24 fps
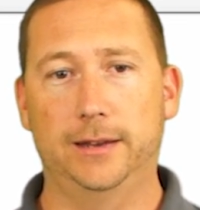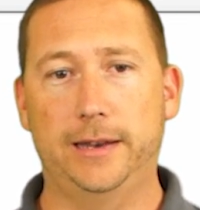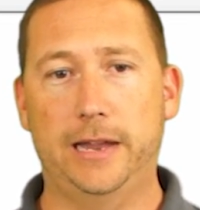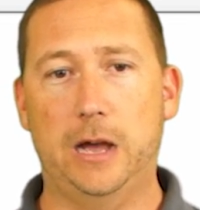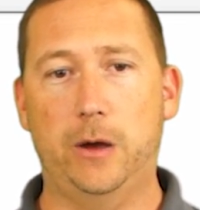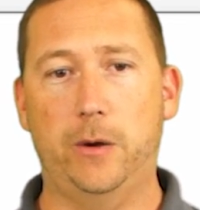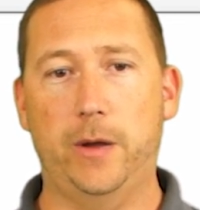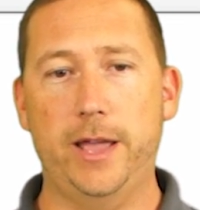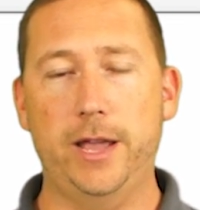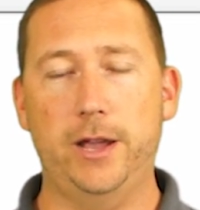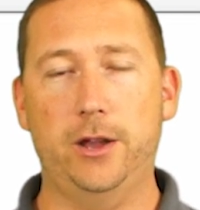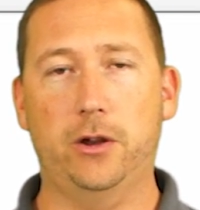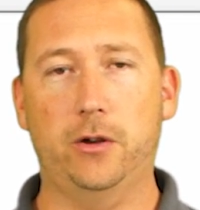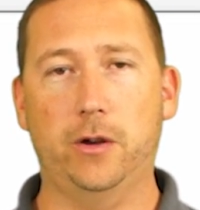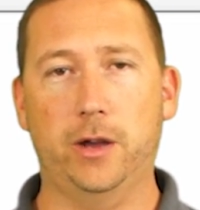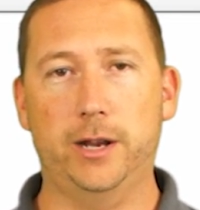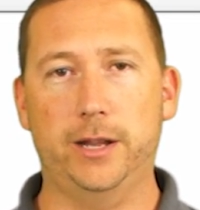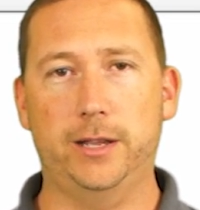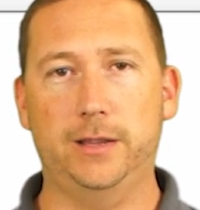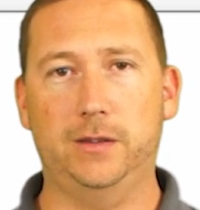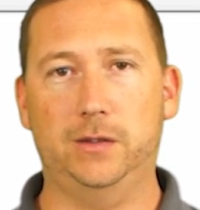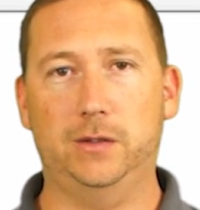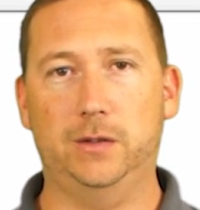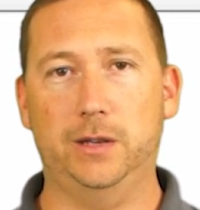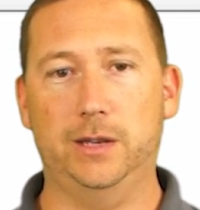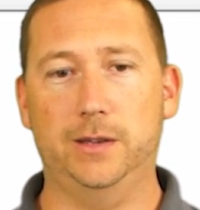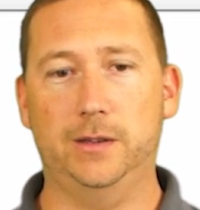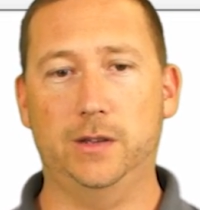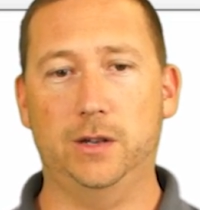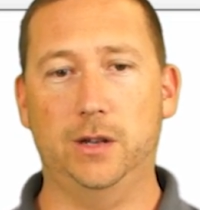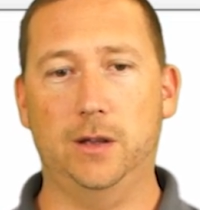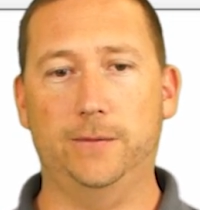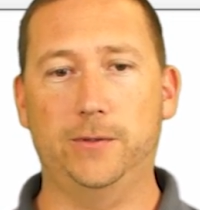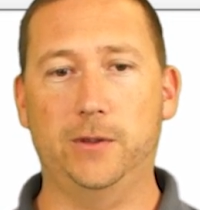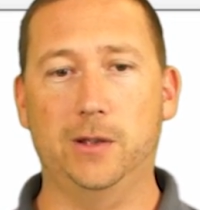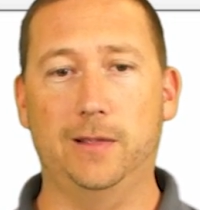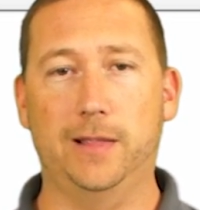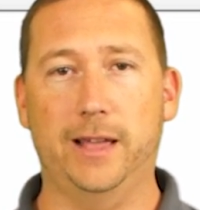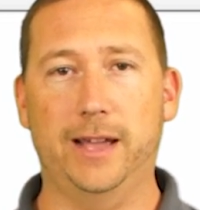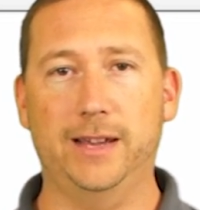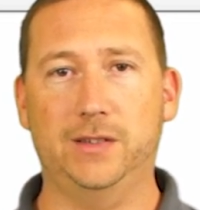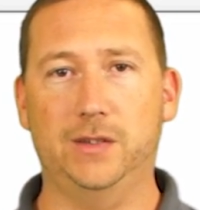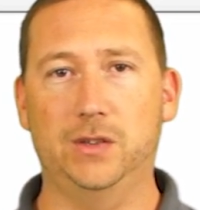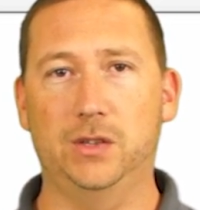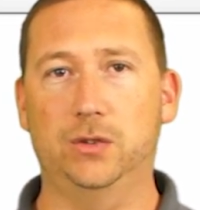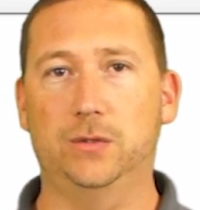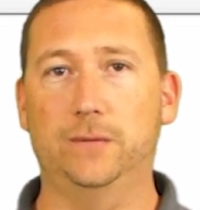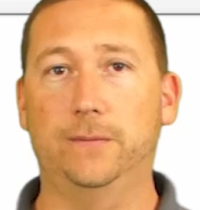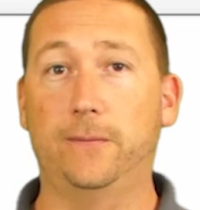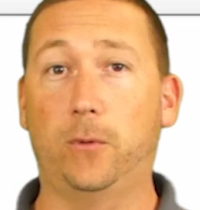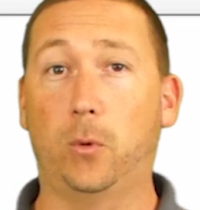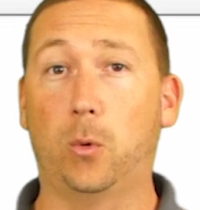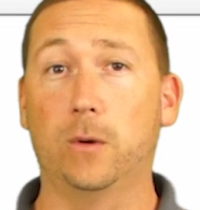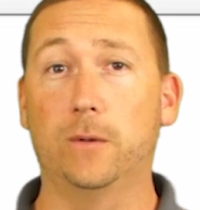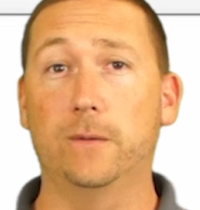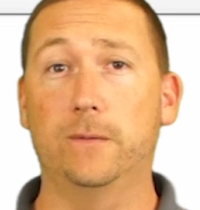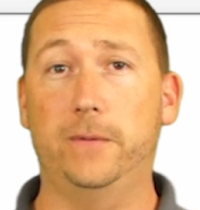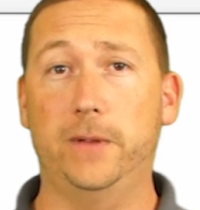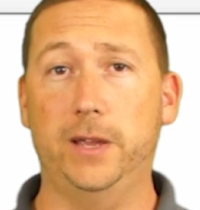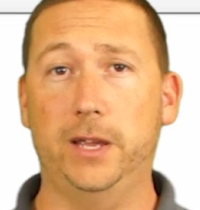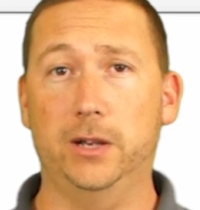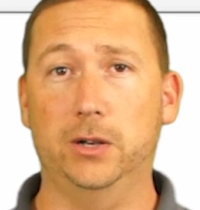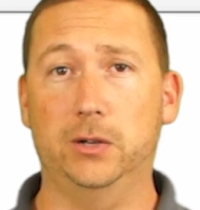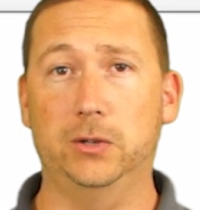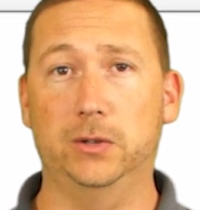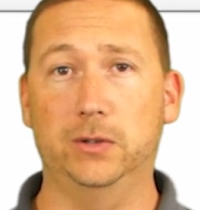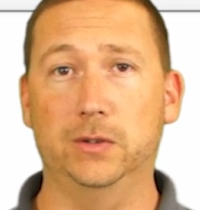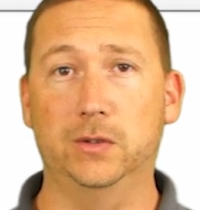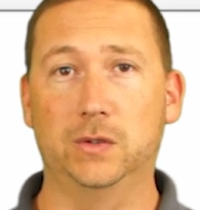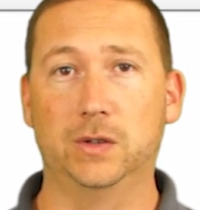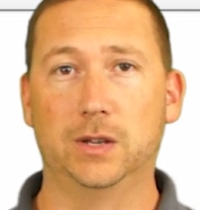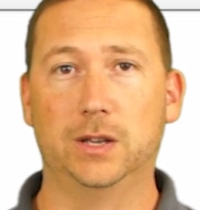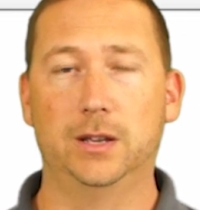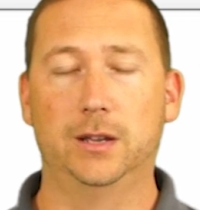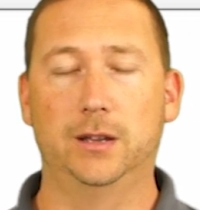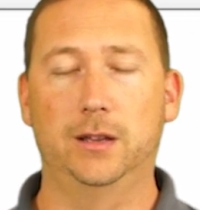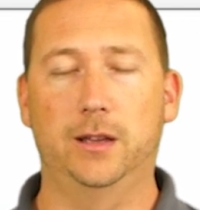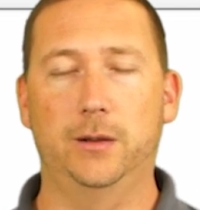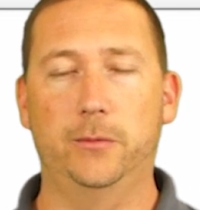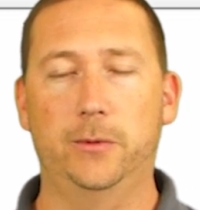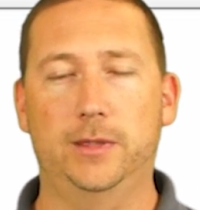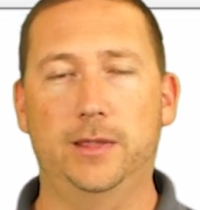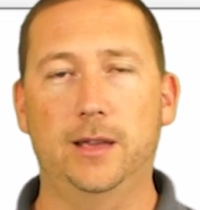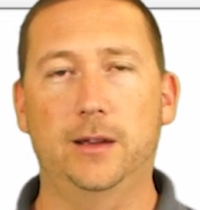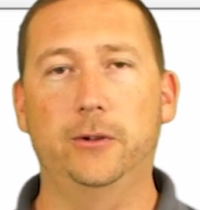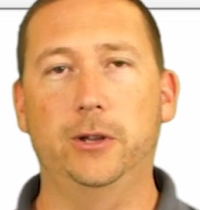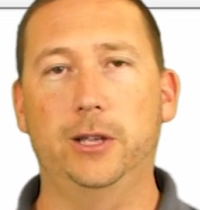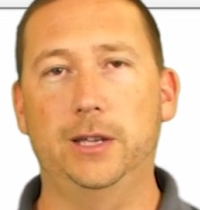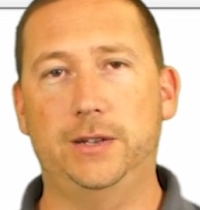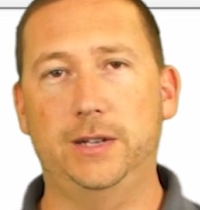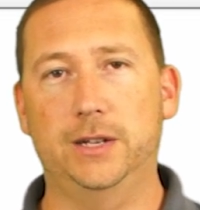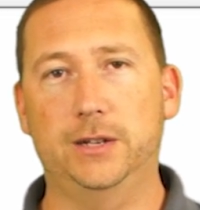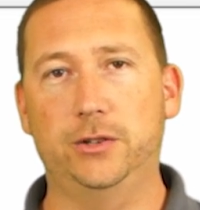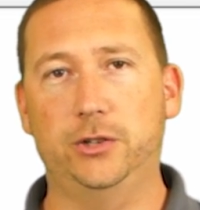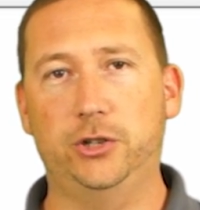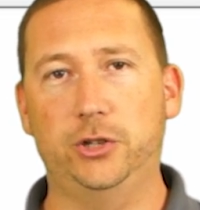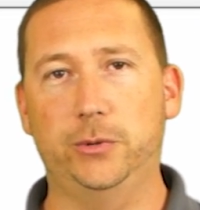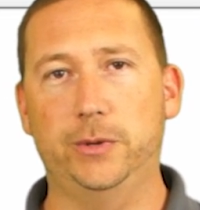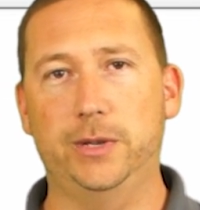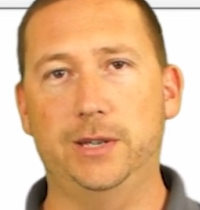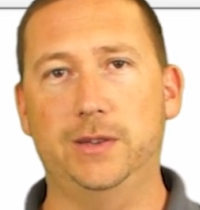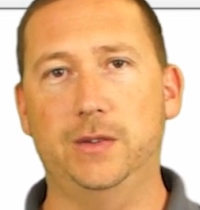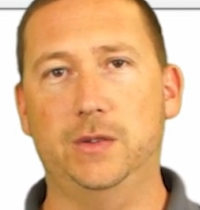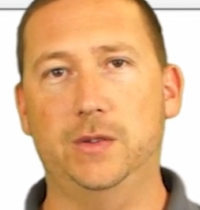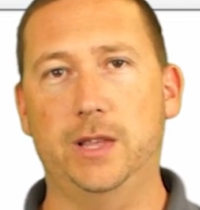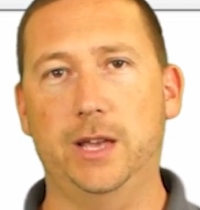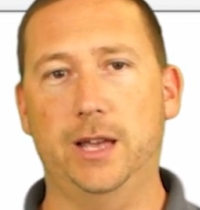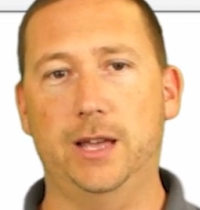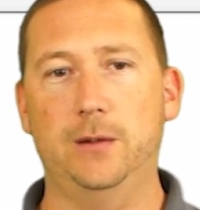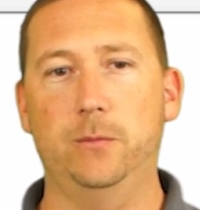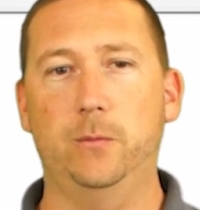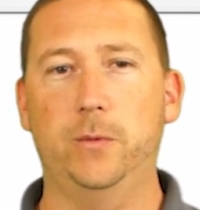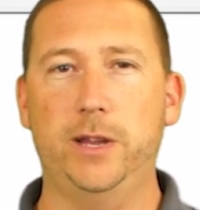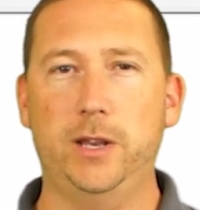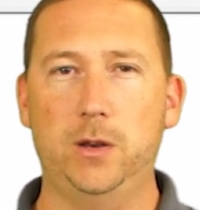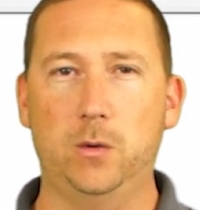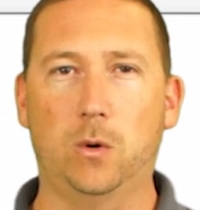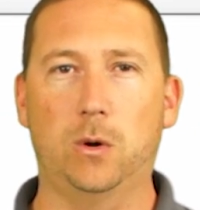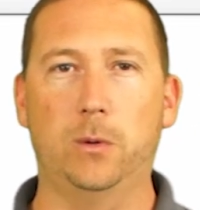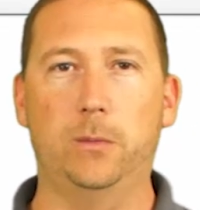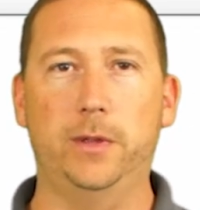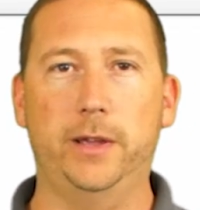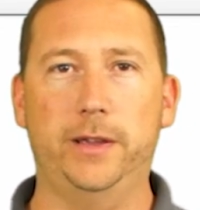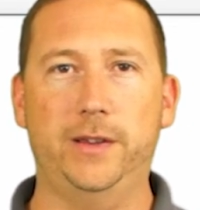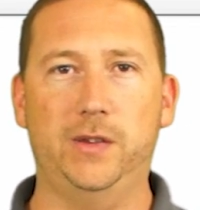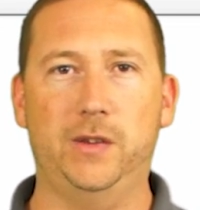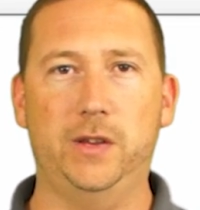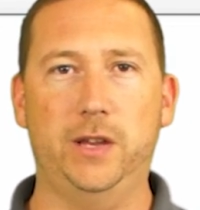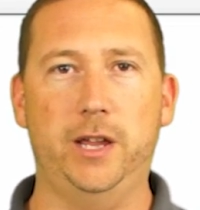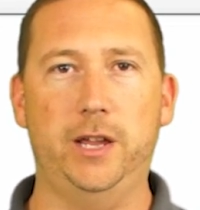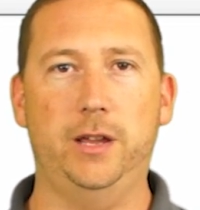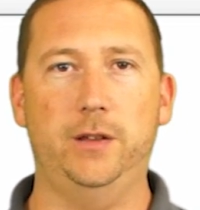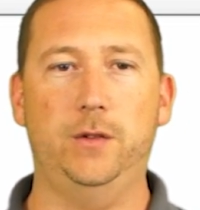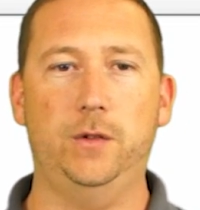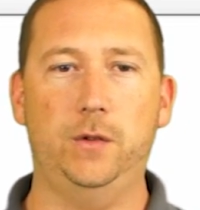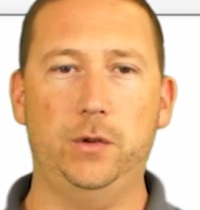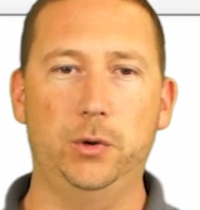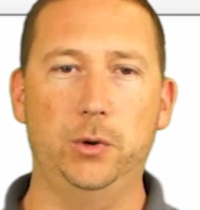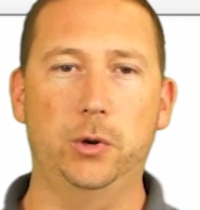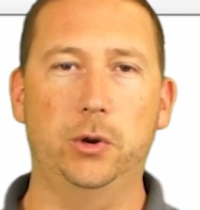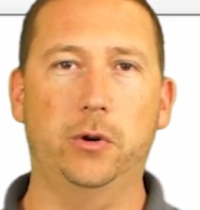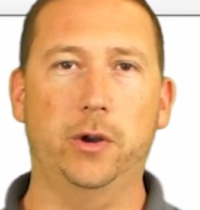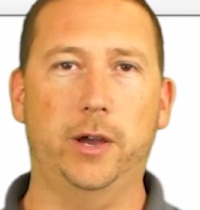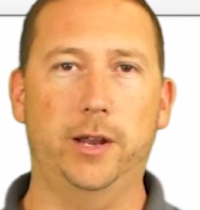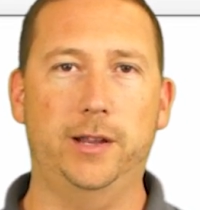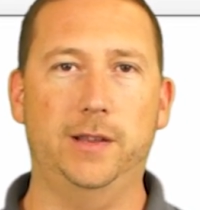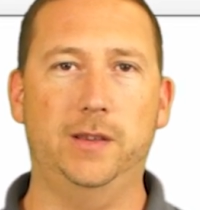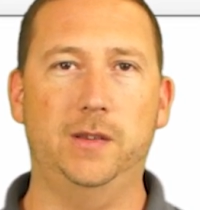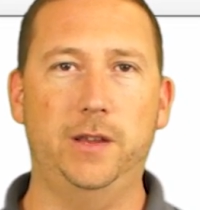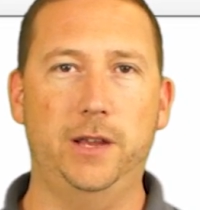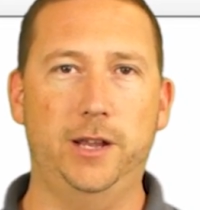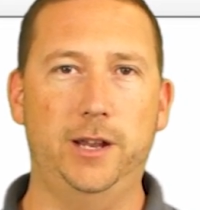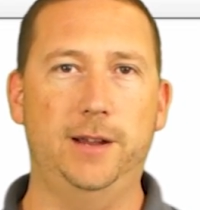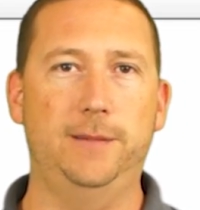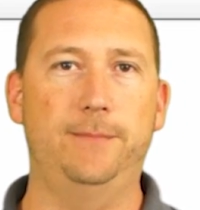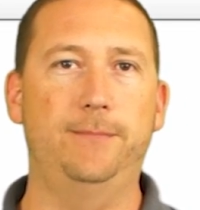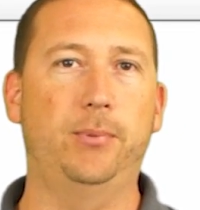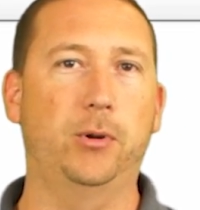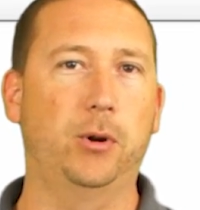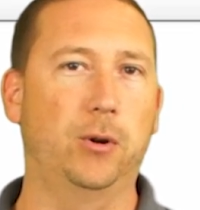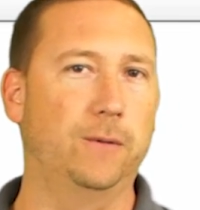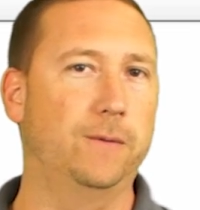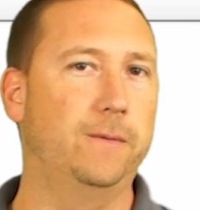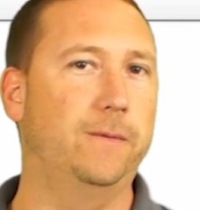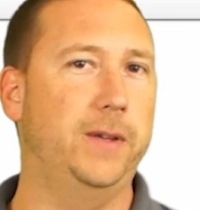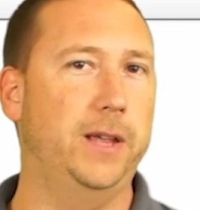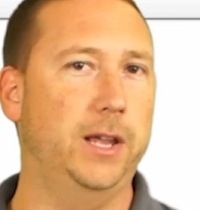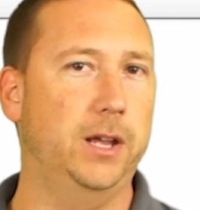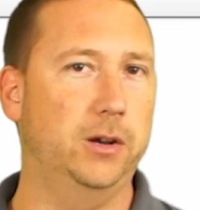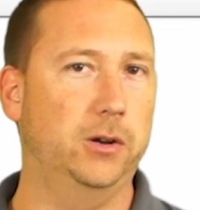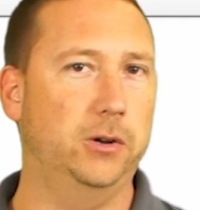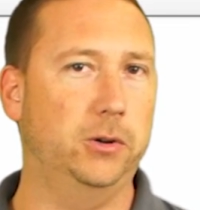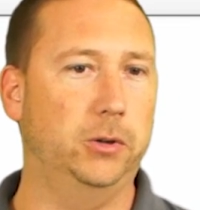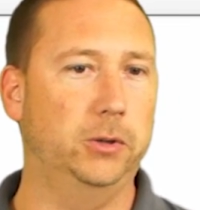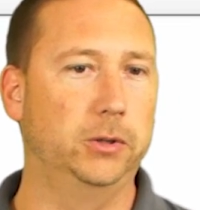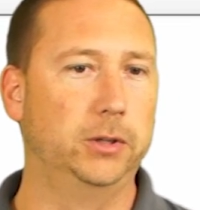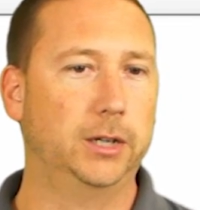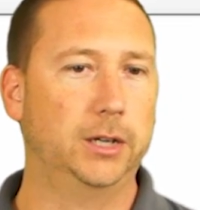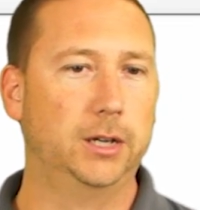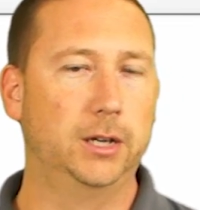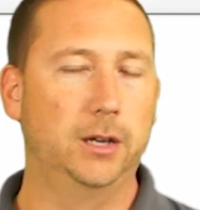Now, eight credits is enough to license four vehicles. And what that really tells you is that we normally see two credits needed per vehicle.